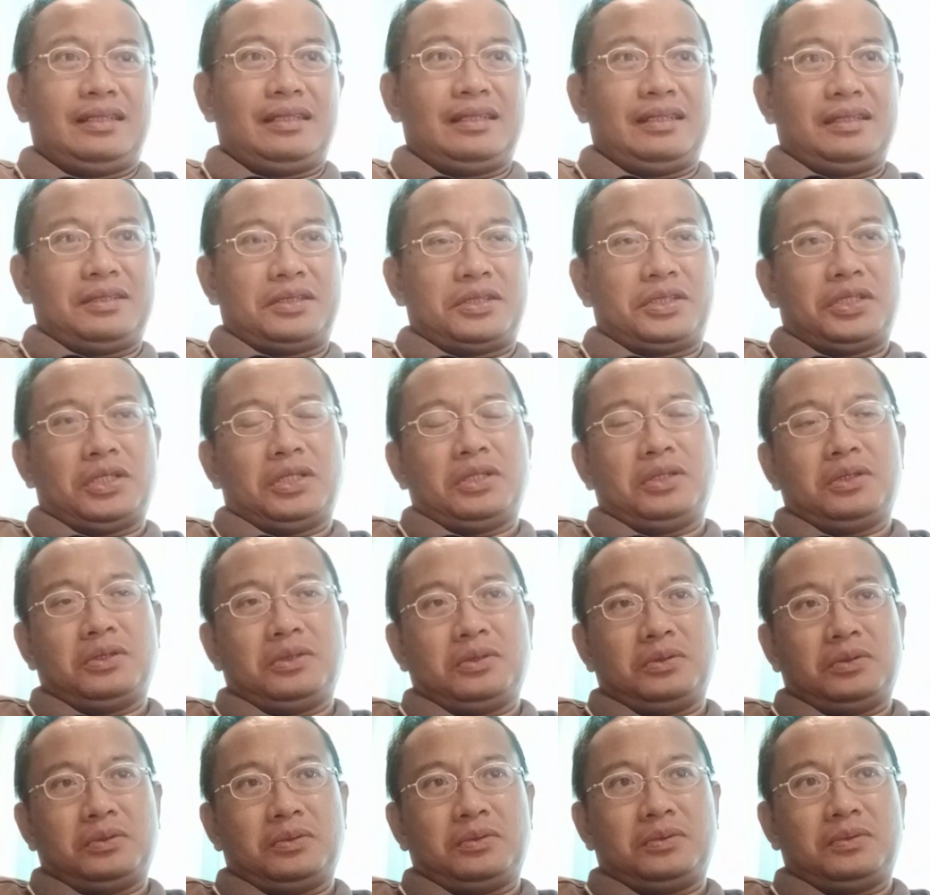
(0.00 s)

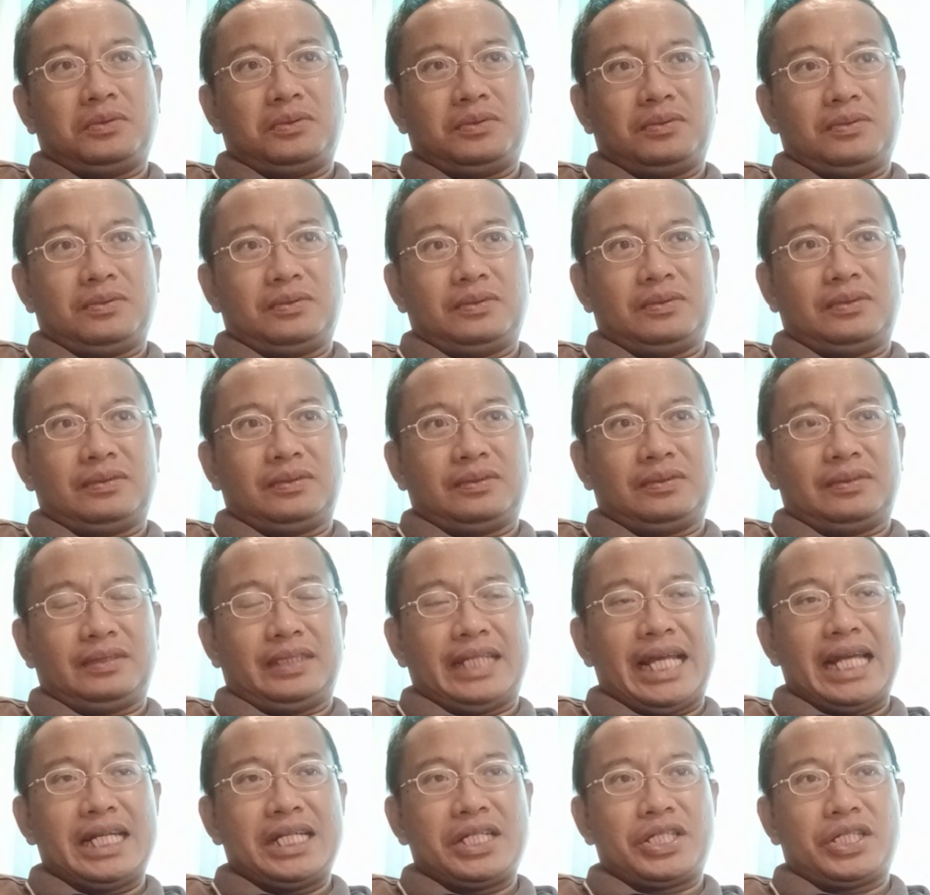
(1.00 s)
So
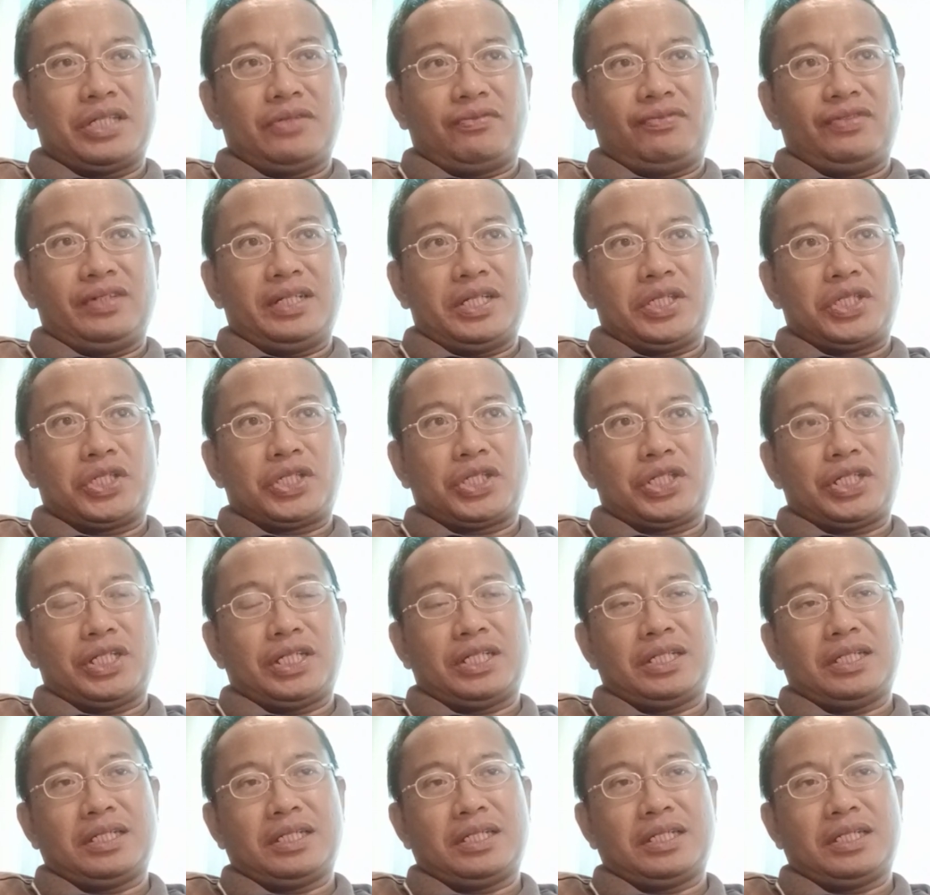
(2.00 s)
that is the first